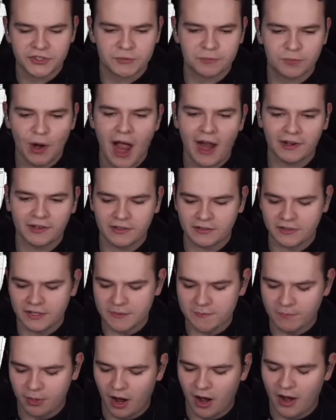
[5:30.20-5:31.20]
this is
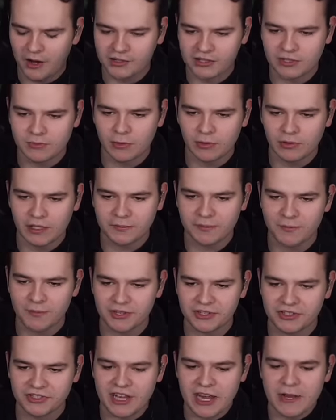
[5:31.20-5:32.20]
practically impossible. Let's
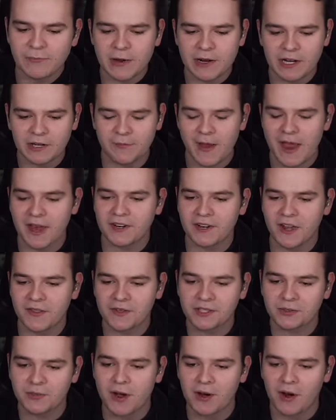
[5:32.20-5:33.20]
maybe see if we can make it
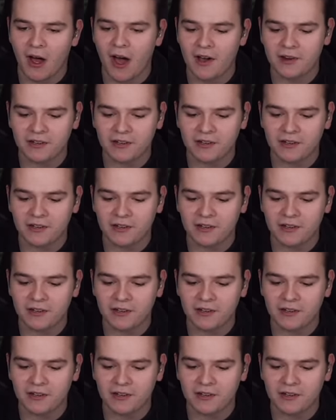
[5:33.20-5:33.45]
on the Twin